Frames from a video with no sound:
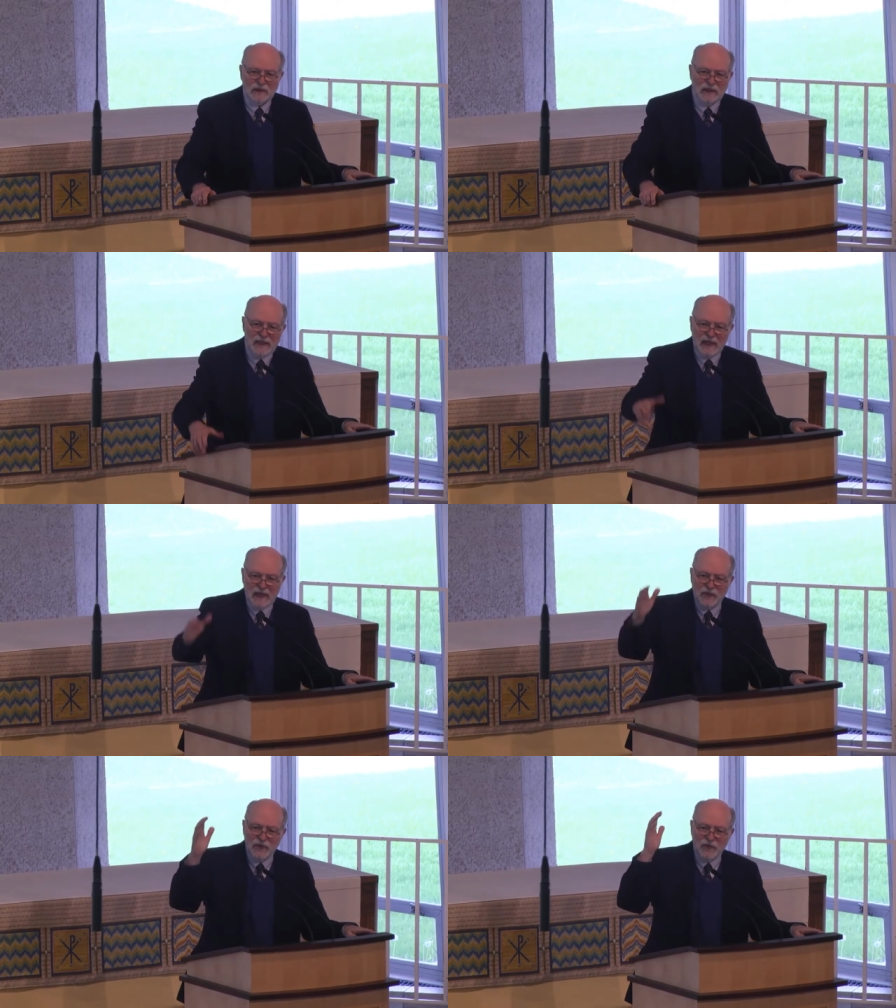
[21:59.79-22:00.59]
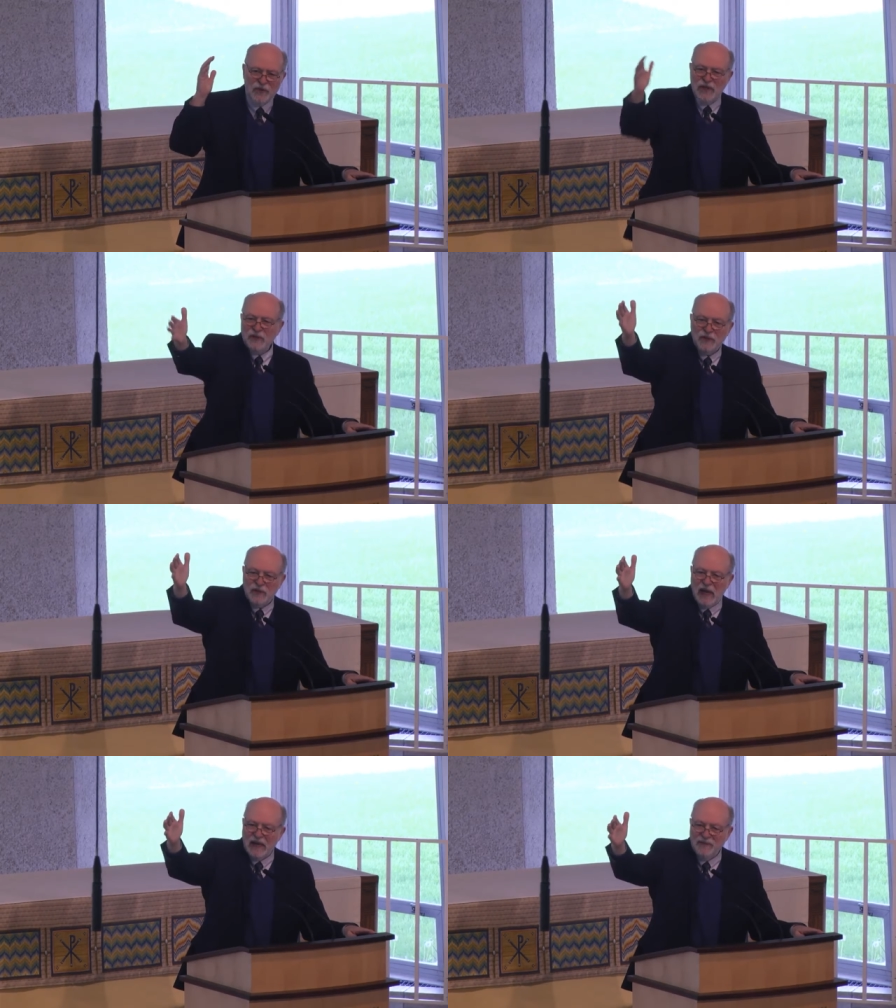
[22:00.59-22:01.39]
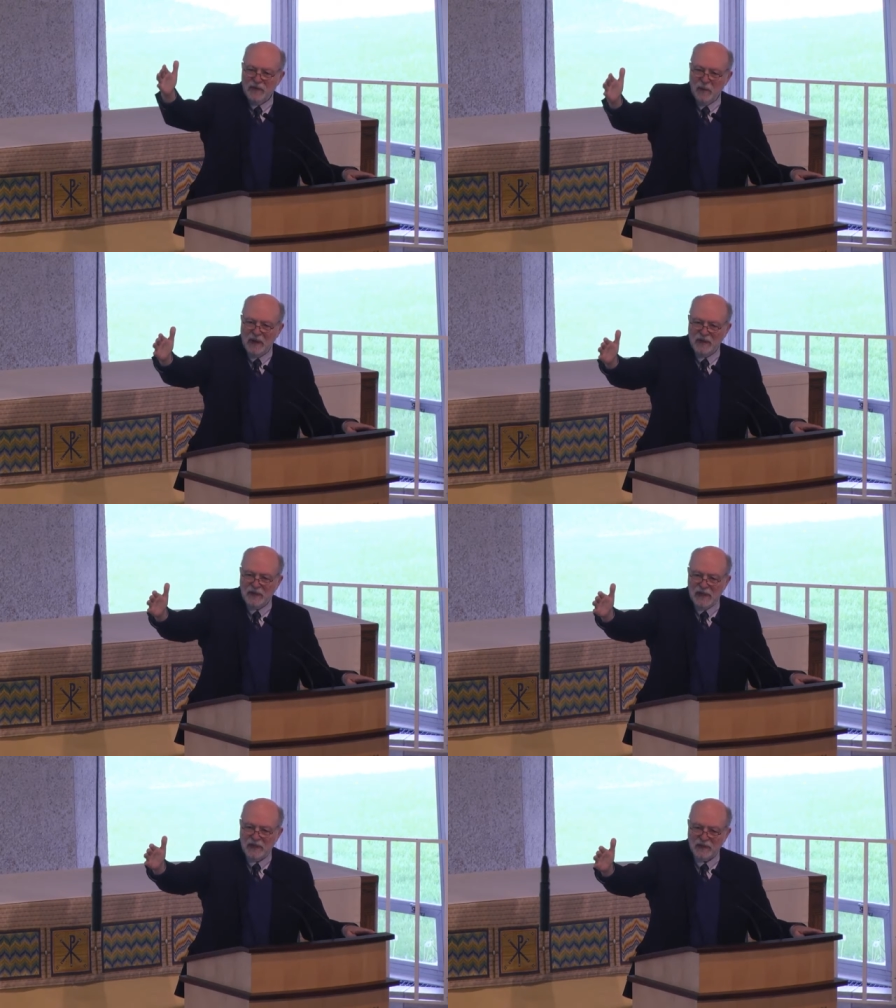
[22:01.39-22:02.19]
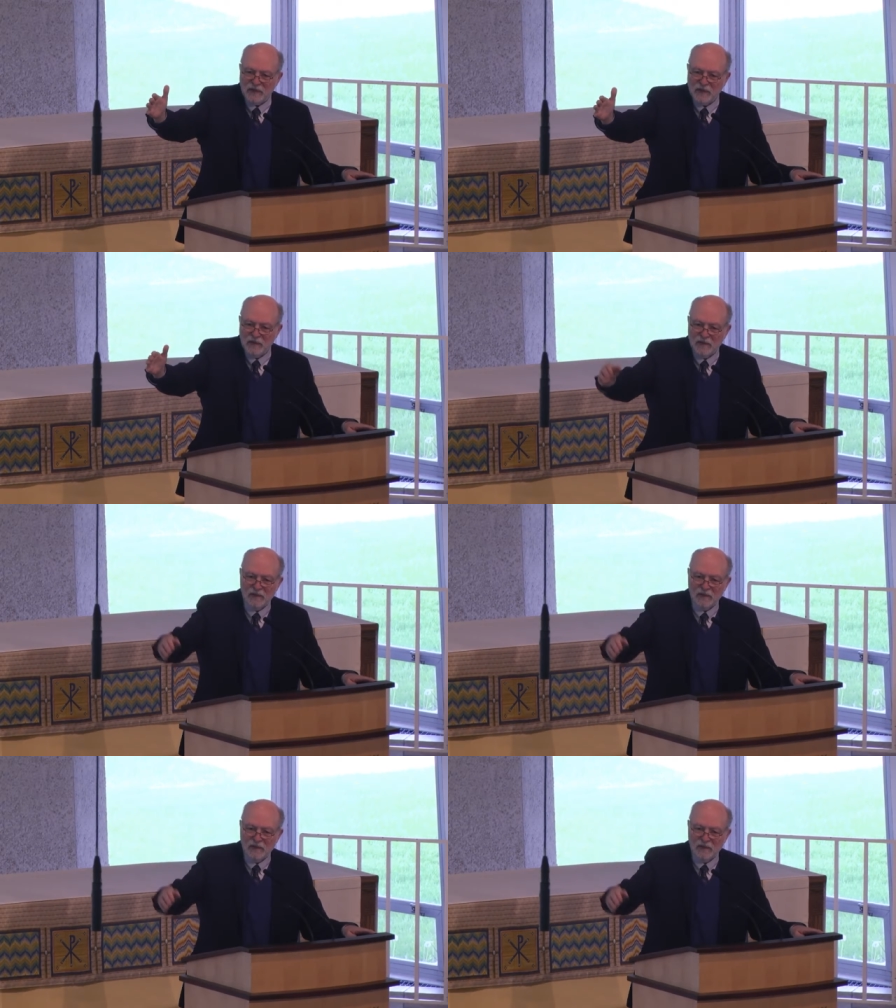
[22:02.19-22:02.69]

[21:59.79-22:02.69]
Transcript: And the answer, Jesus died for my sins.